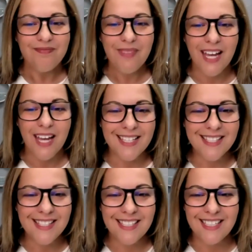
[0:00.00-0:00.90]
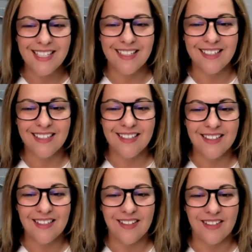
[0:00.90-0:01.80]
I see,
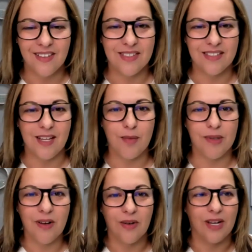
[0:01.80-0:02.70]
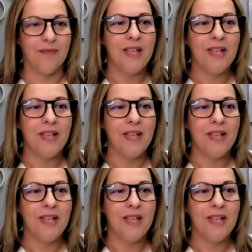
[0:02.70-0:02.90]
stop it, okay.